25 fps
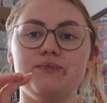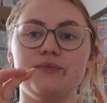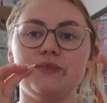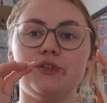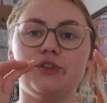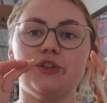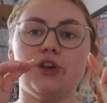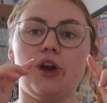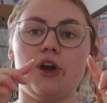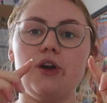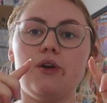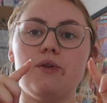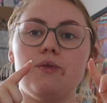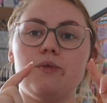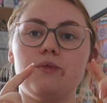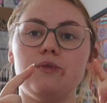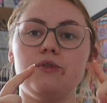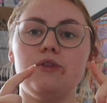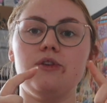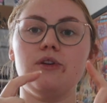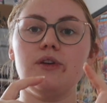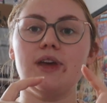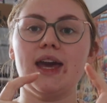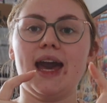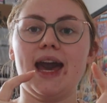So
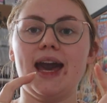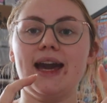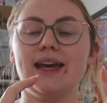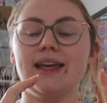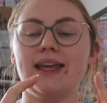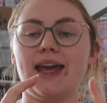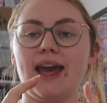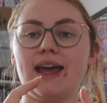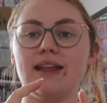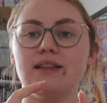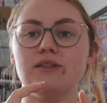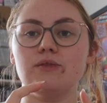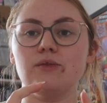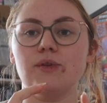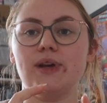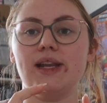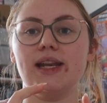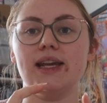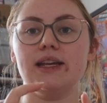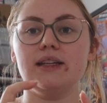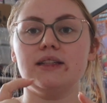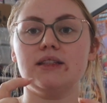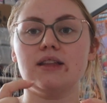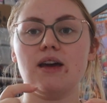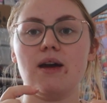you can get
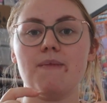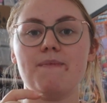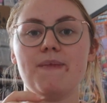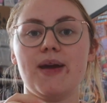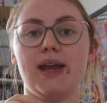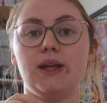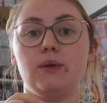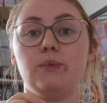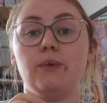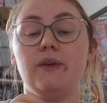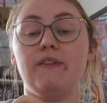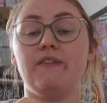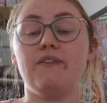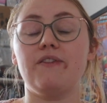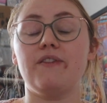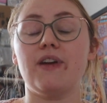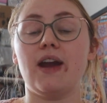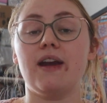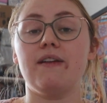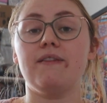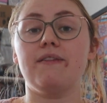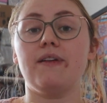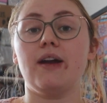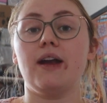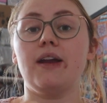doilies that are made with
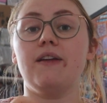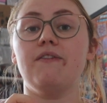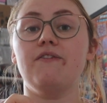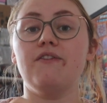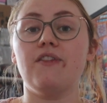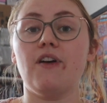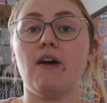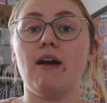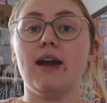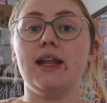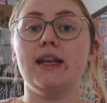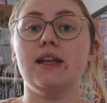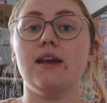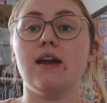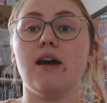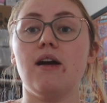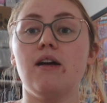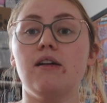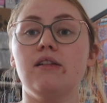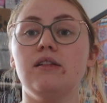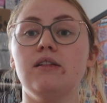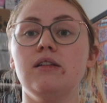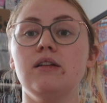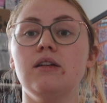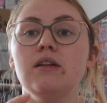very, very fine
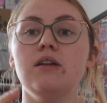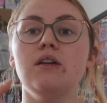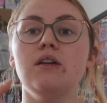yarn.